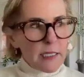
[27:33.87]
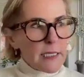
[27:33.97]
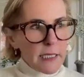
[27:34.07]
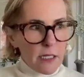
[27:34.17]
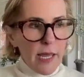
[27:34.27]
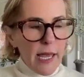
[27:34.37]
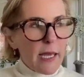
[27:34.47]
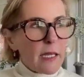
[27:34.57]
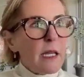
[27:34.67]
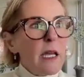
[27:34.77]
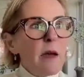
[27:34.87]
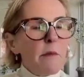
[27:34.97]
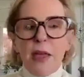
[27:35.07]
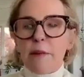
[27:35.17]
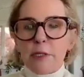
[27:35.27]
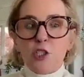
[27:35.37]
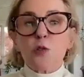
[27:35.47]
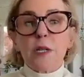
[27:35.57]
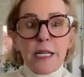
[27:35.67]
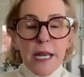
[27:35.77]
And he said, okay, but that means
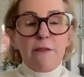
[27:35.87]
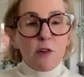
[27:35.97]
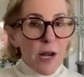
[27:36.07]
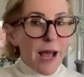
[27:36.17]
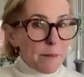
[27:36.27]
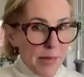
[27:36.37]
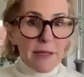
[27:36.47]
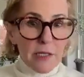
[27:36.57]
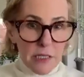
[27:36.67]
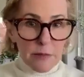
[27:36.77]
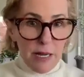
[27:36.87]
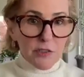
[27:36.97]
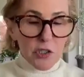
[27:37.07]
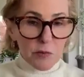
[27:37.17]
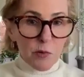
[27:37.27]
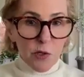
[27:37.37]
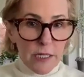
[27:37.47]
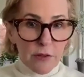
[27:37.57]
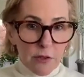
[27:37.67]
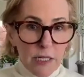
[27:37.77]
you can never not pay the spousal support
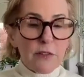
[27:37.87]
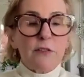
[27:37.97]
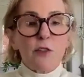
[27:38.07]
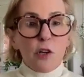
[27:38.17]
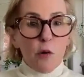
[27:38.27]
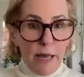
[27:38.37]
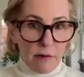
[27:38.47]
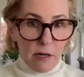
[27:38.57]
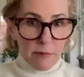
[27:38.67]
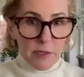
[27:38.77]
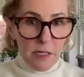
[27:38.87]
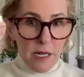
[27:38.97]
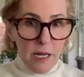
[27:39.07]
either, even if you go bankrupt.